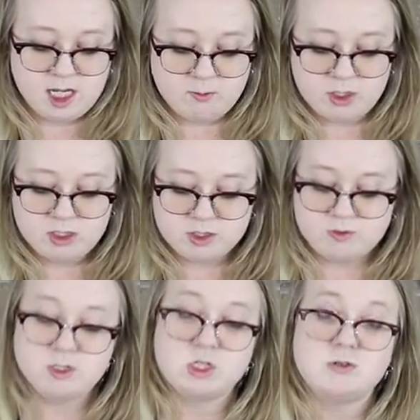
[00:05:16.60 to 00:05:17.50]
And what you
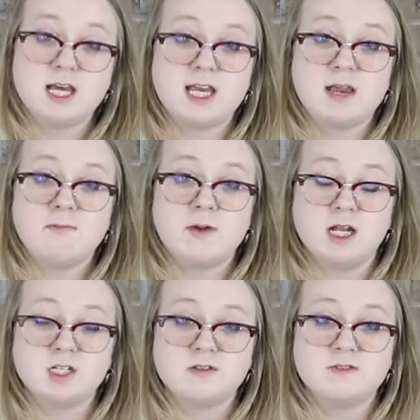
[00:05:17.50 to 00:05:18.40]
do is you take a
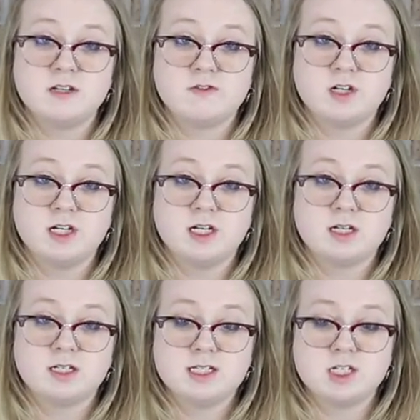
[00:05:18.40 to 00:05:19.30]
bunch of different
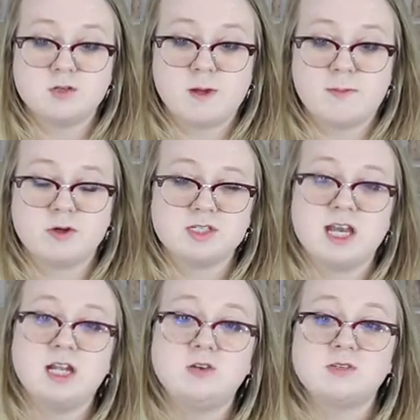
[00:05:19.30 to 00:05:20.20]
tissue papers
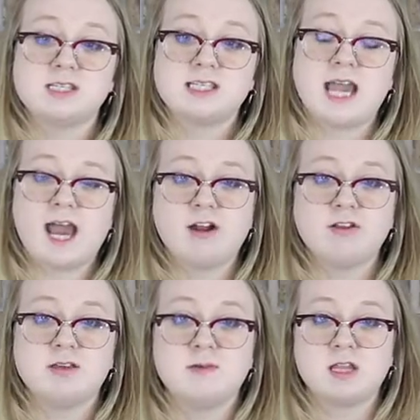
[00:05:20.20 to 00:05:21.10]
and you
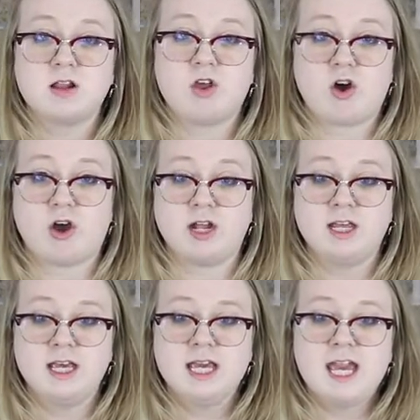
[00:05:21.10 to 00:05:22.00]
scatter them in the lawn.
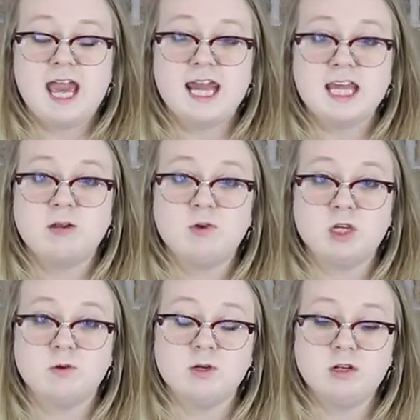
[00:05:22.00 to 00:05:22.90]
And then
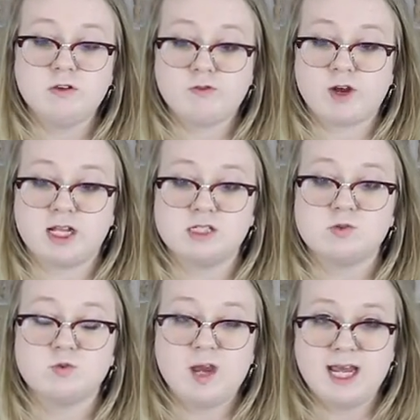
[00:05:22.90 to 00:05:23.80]
you and your friends
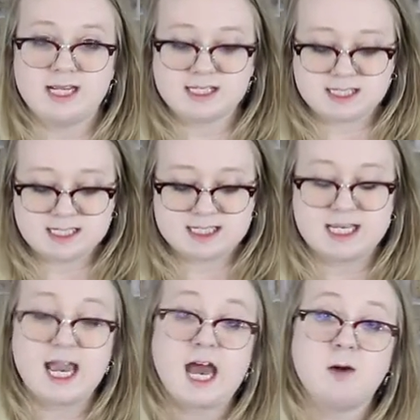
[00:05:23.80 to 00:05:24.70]
race to
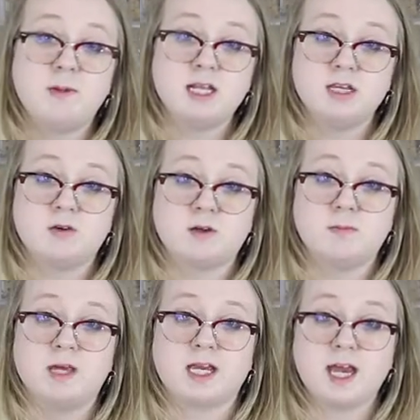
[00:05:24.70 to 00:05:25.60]
see how many you can
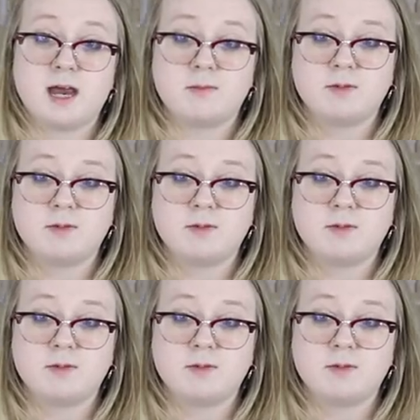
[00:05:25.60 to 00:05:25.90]
pick up.